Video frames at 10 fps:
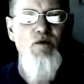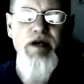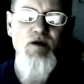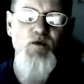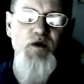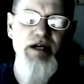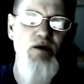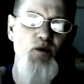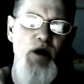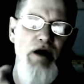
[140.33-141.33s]
we are
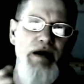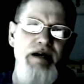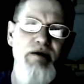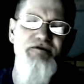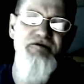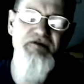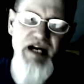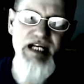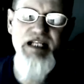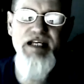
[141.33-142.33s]
wearing a
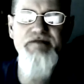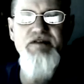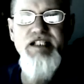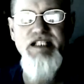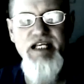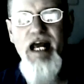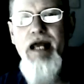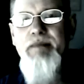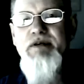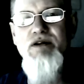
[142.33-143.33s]
fig leaf of
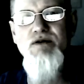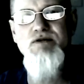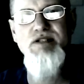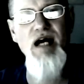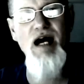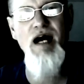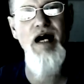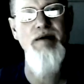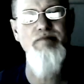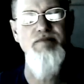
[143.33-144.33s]
shame in those
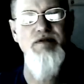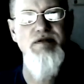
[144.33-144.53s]
times.